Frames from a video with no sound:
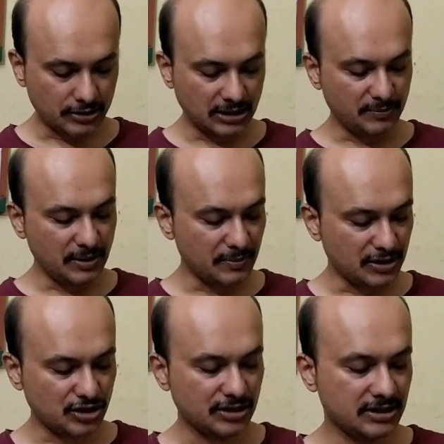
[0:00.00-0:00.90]
Now the
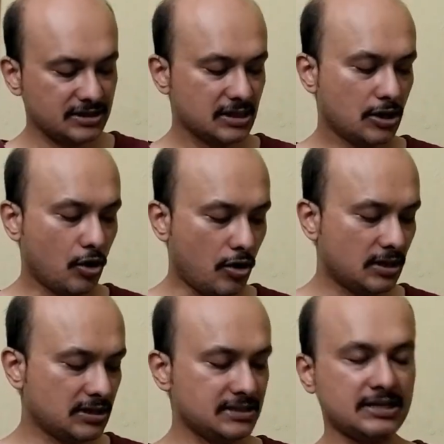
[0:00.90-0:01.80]
thing being mentioned is
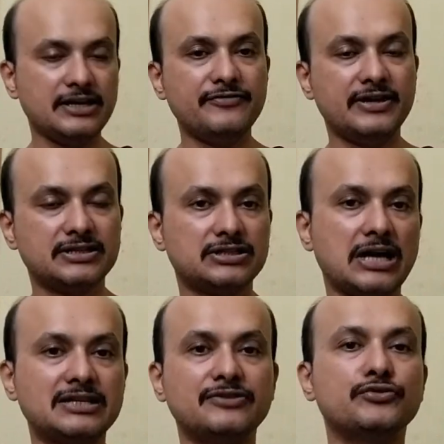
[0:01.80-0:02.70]
all these
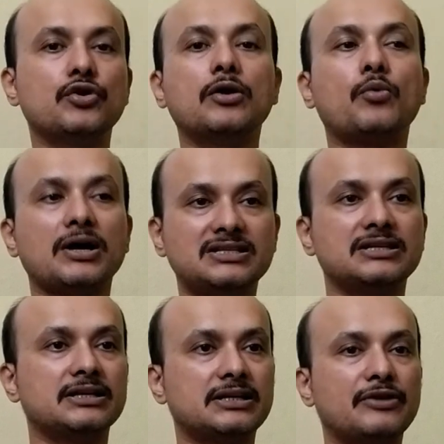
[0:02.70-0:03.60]
events as if you
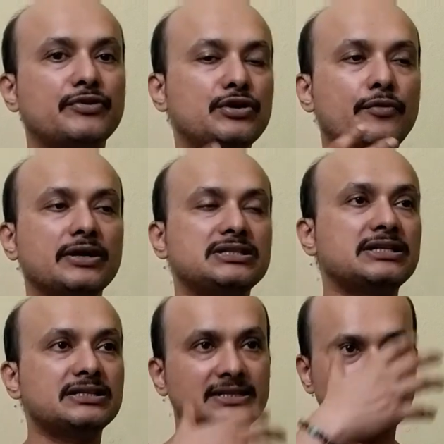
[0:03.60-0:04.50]
are watching it, and when
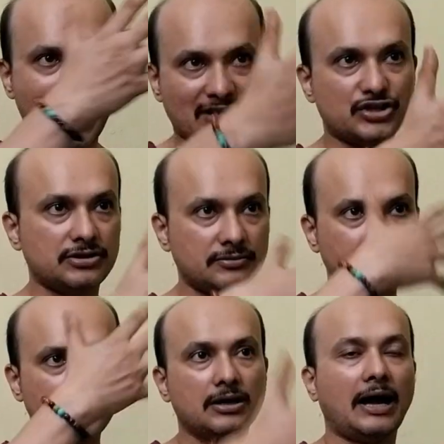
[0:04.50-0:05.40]
you are watching it there is
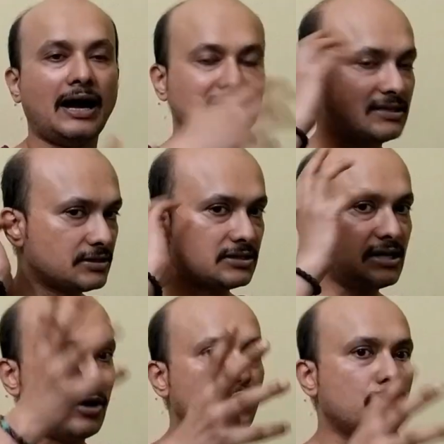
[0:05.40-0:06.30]
action and
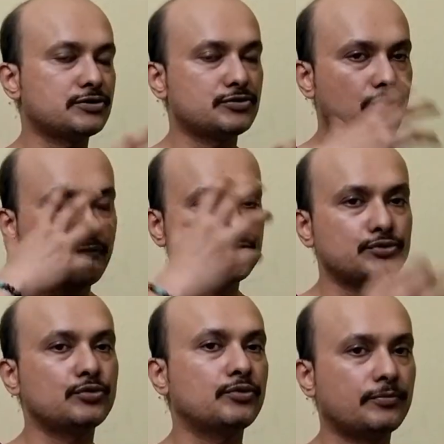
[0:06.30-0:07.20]
there is a sound
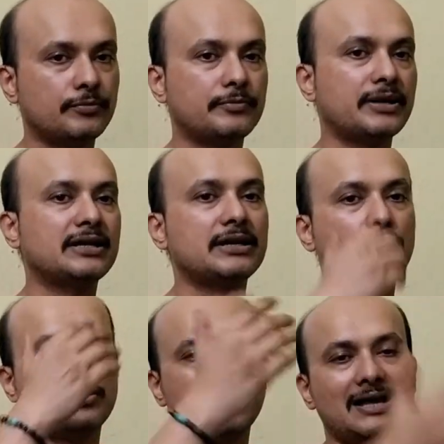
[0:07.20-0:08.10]
also of snow
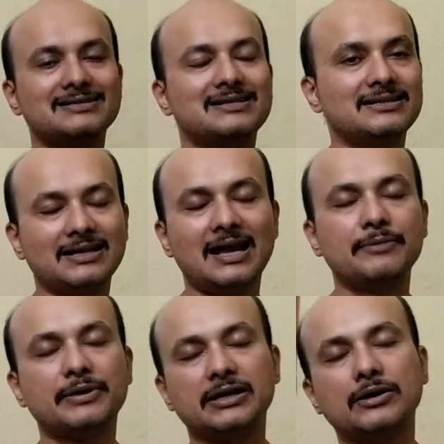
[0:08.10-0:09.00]
breaking down or
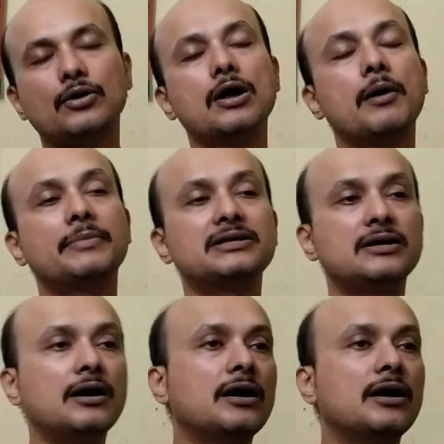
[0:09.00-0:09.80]
landslide, the land breaking down.